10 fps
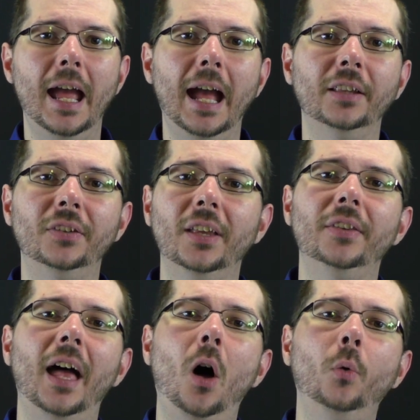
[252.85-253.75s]
and says
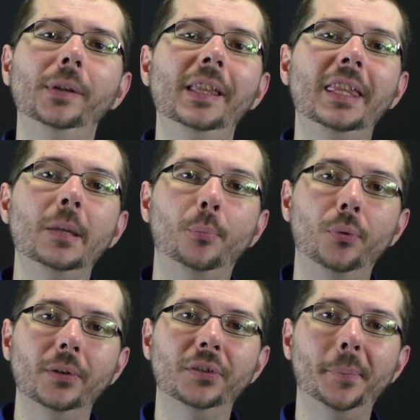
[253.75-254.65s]
that only the
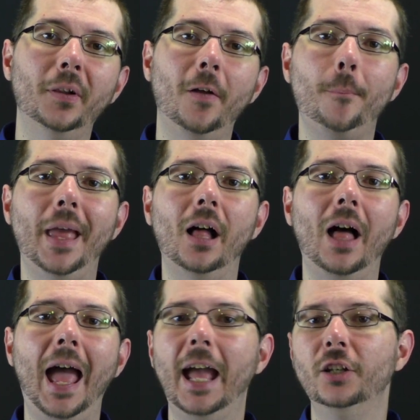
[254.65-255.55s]
principle of male
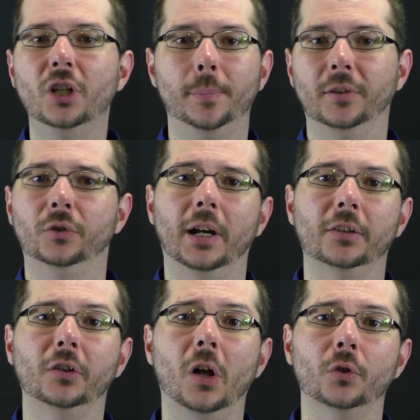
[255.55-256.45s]
headship is
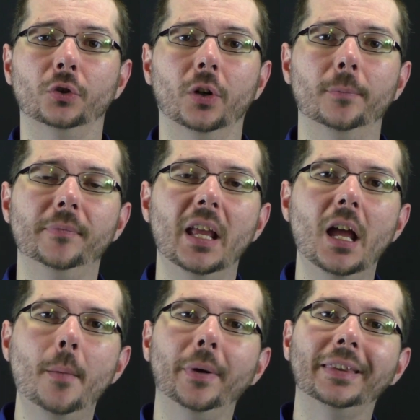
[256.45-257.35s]
transcultural,
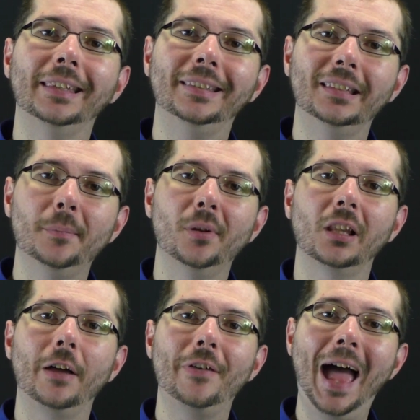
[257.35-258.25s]
but the symbol
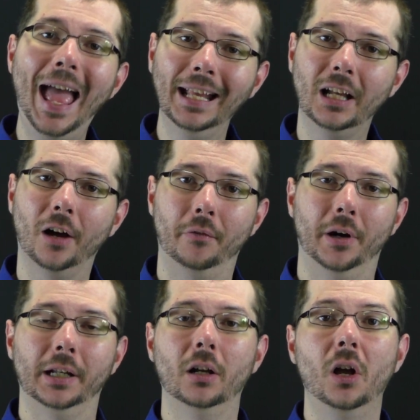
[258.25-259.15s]
of head
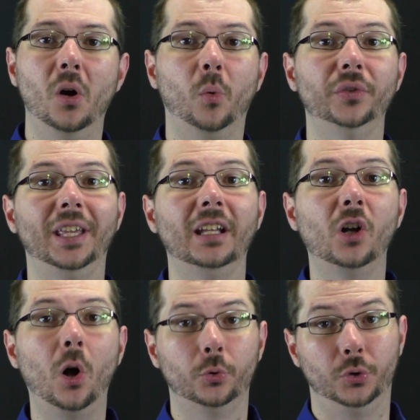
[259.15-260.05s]
covering was a
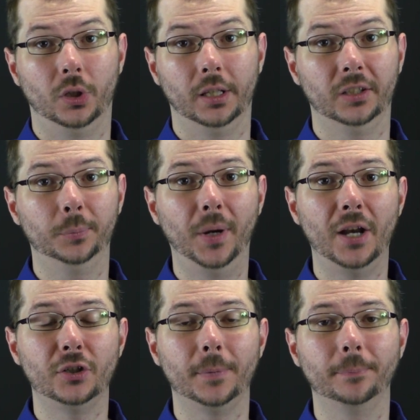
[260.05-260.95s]
cultural
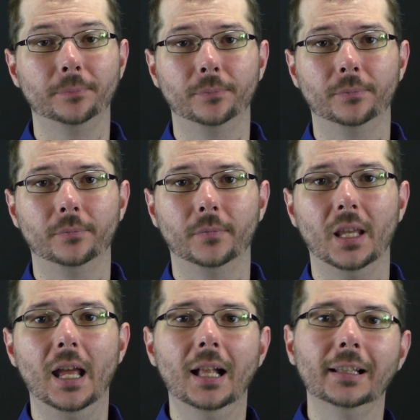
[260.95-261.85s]
expression.
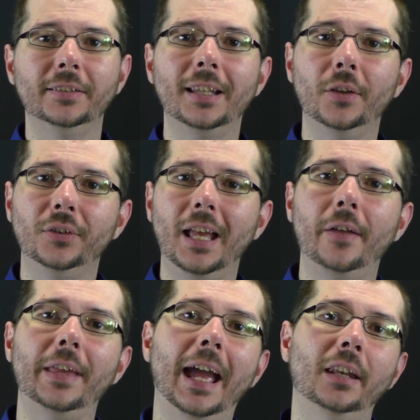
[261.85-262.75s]
Let's now see how
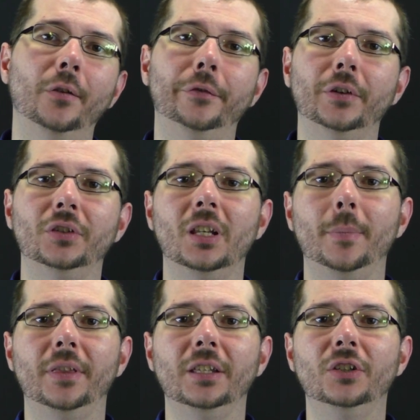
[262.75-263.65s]
they handle 1
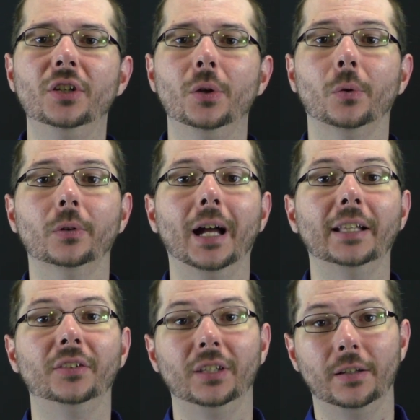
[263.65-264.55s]
Timothy 2
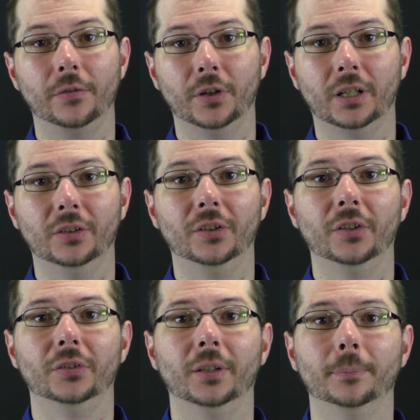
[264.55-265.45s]
and see if they're
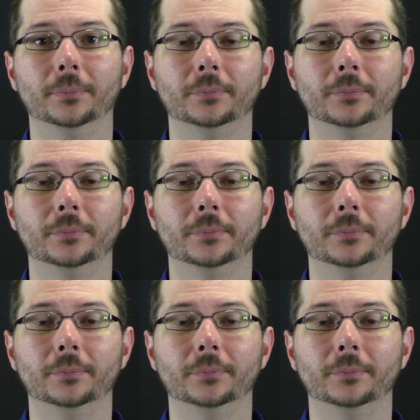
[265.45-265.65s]
consistent.